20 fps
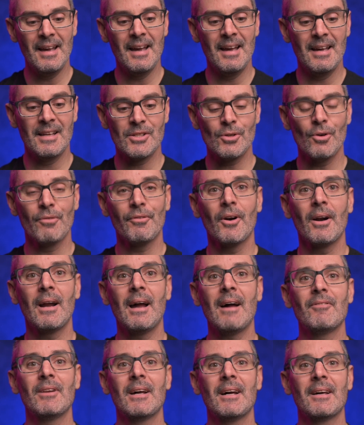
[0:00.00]
So far I
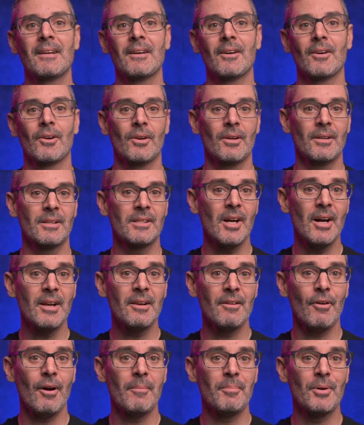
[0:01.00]
haven't had a ton
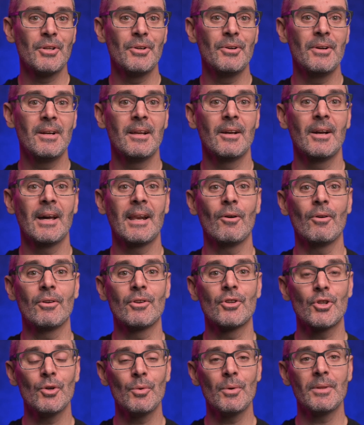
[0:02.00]
of opportunity to get out
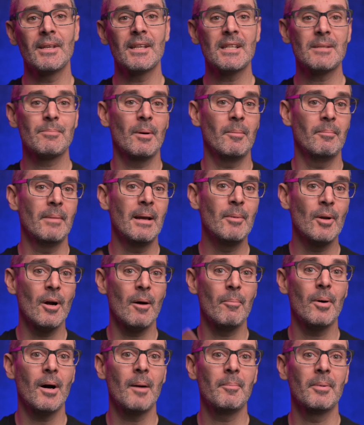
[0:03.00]
and shoot with this, but maybe
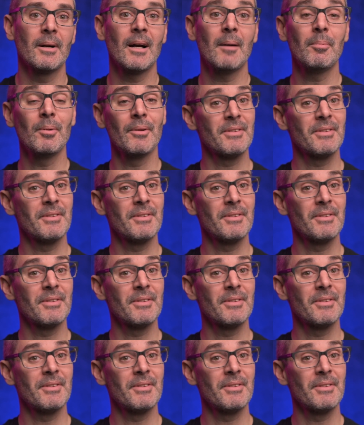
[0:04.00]
I'll pop a couple of